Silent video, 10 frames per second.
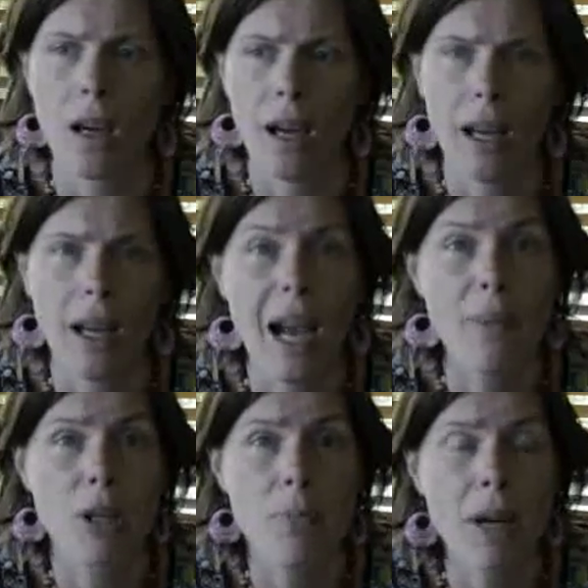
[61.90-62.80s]
How
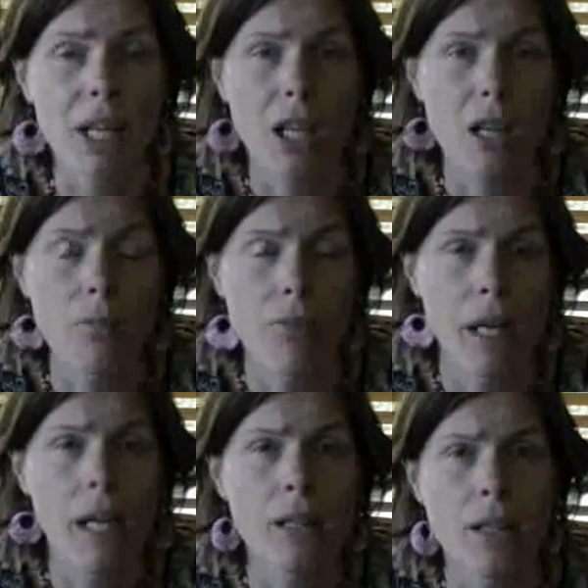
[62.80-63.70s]
much money you can
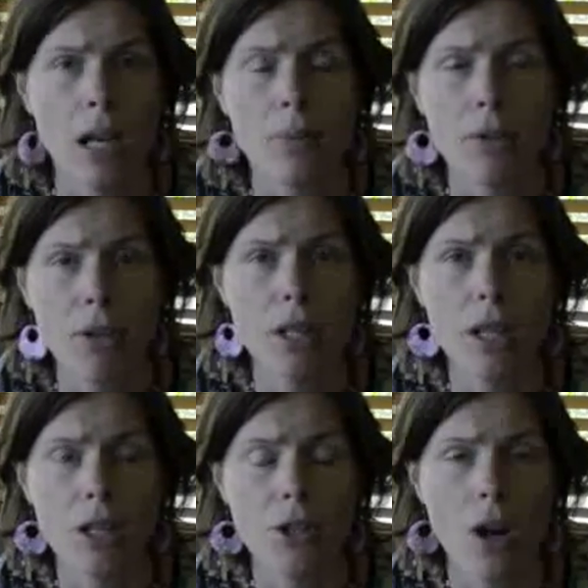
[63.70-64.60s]
bring in terms of
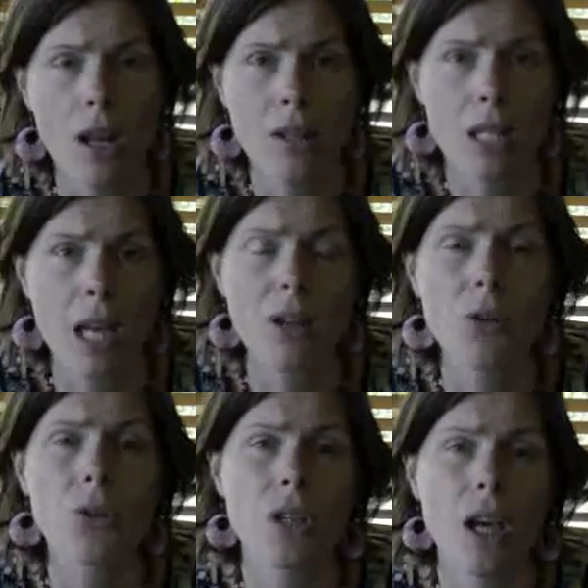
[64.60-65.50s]
research grants, and
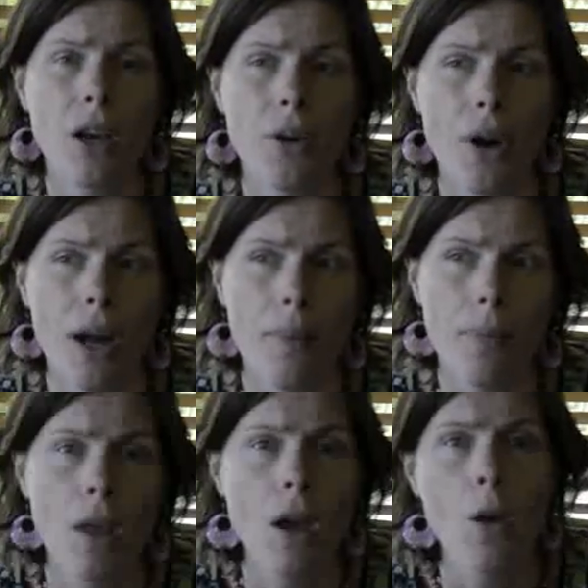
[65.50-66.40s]

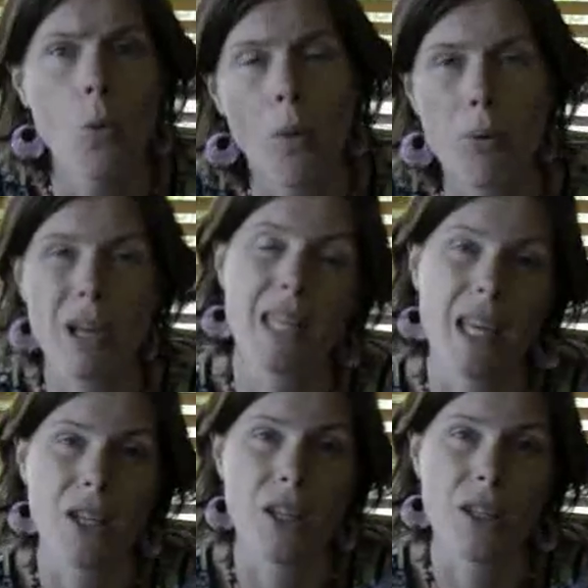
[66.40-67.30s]
also what
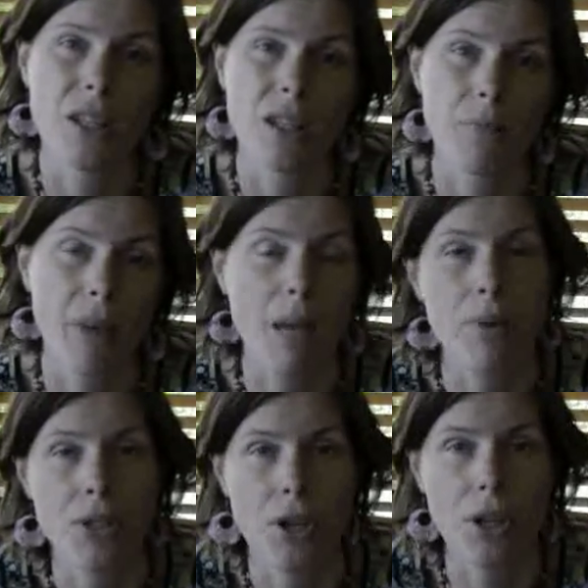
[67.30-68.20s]
prestigious
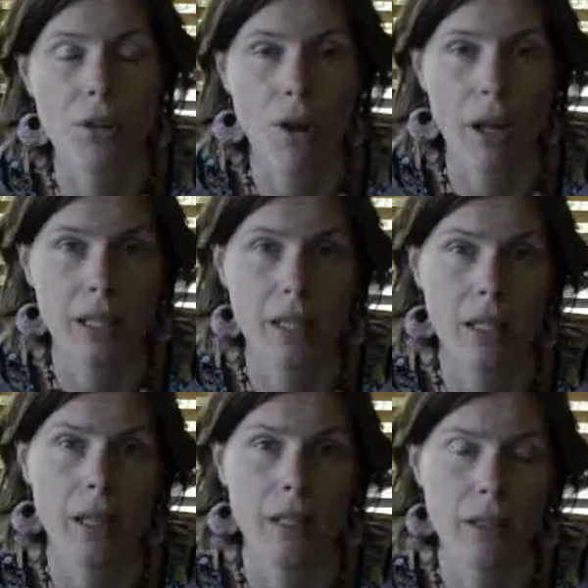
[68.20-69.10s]
papers you can write
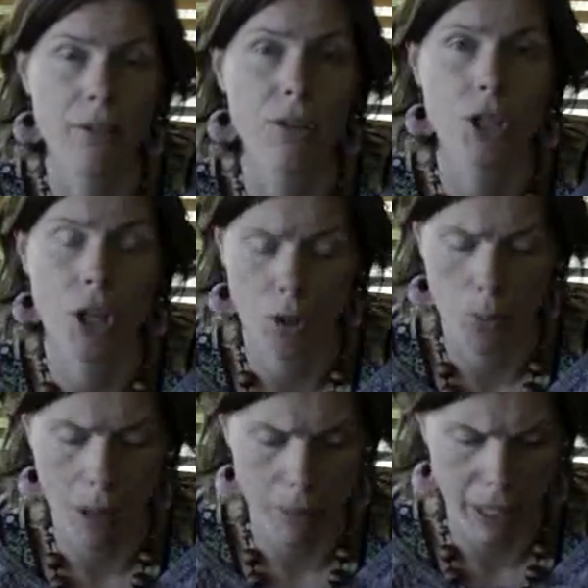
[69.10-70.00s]
in different journal
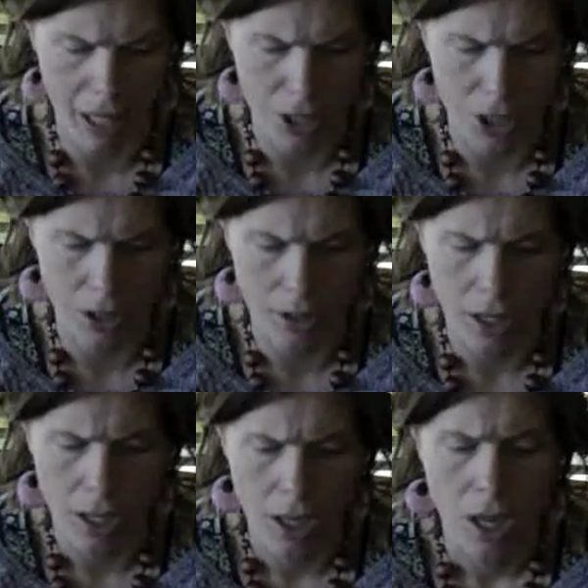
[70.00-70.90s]
publications.
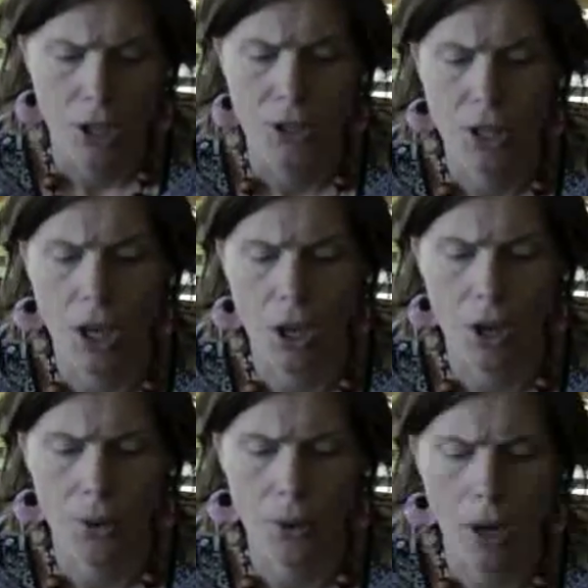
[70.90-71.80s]

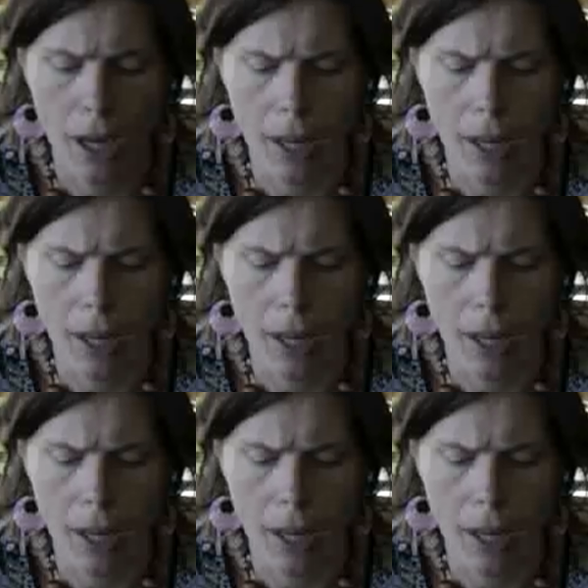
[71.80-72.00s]
So